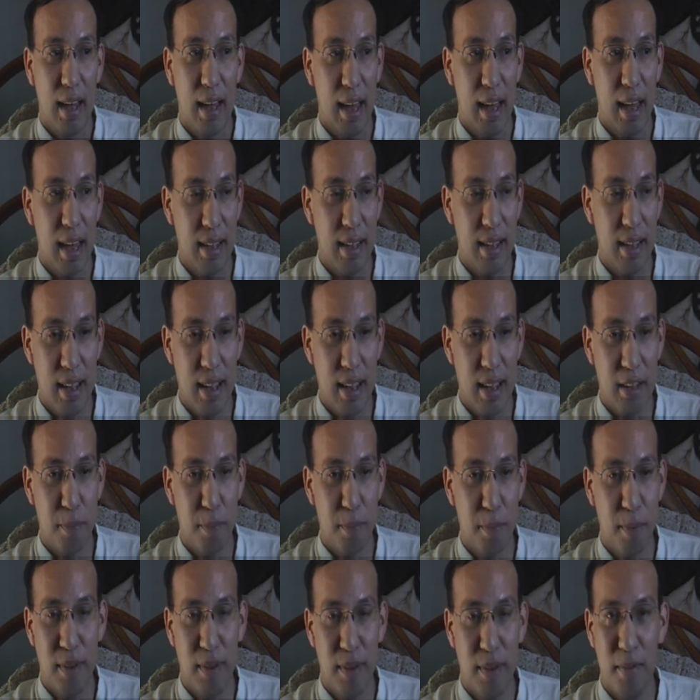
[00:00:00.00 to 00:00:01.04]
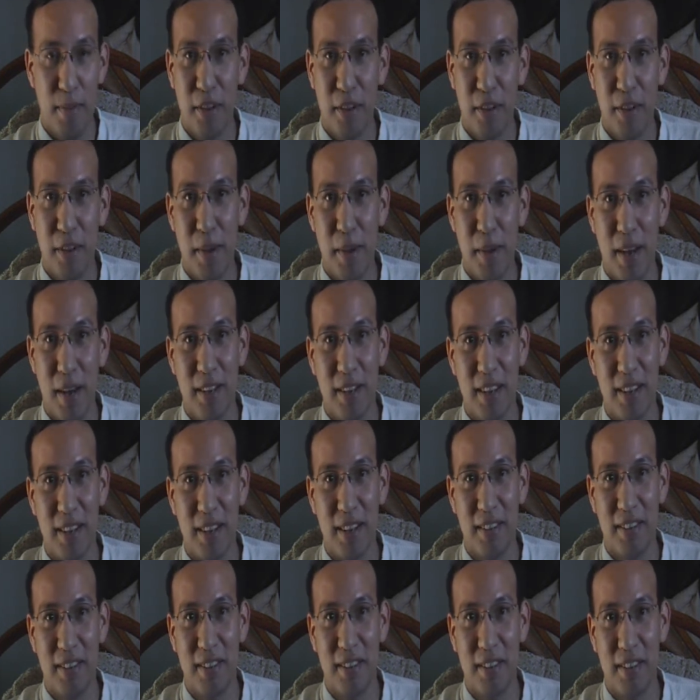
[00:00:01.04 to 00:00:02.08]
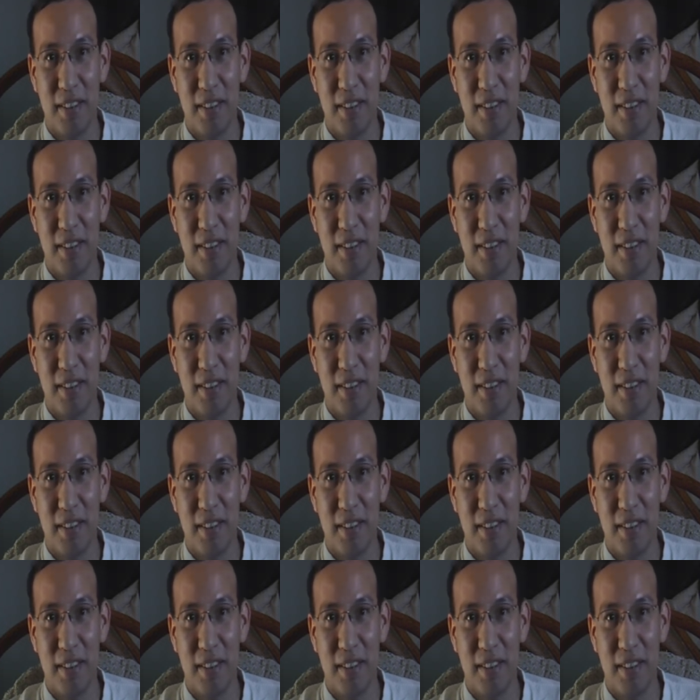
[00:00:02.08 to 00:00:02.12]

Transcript: And that's pretty much about it.